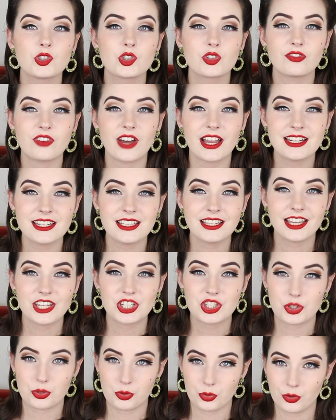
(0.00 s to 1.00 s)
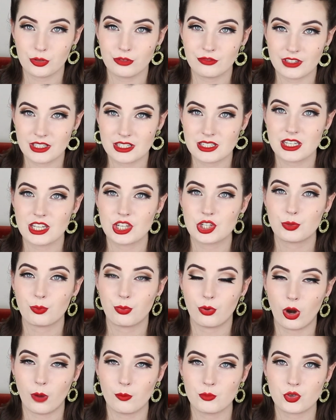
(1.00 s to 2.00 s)
Finding a true vintage
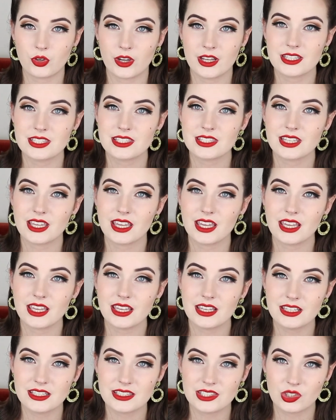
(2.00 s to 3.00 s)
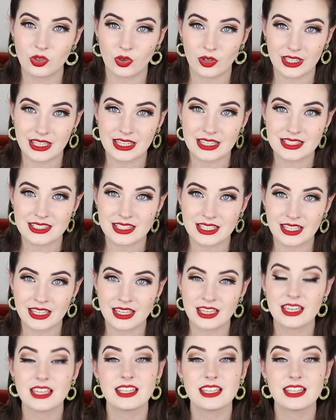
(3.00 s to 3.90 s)
prom dress is not easy.